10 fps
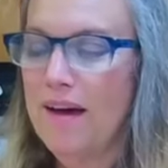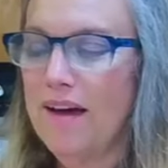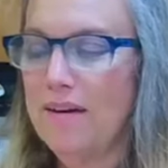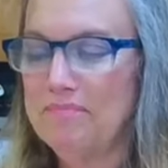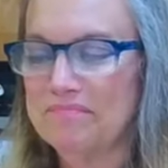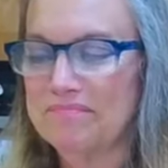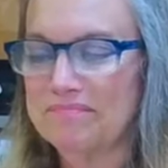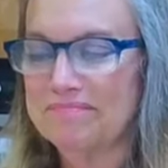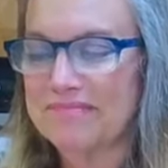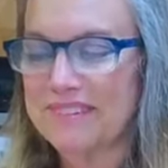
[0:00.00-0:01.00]
Um,
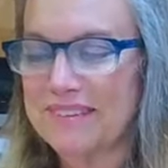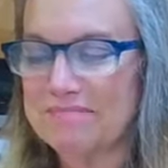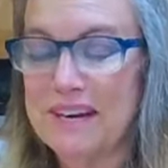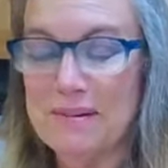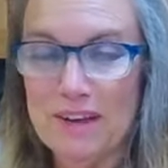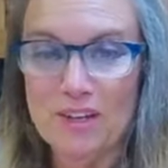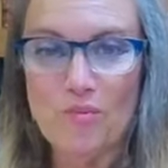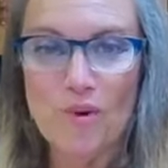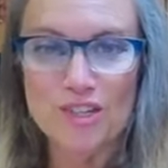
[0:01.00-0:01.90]
but anyway, you can watch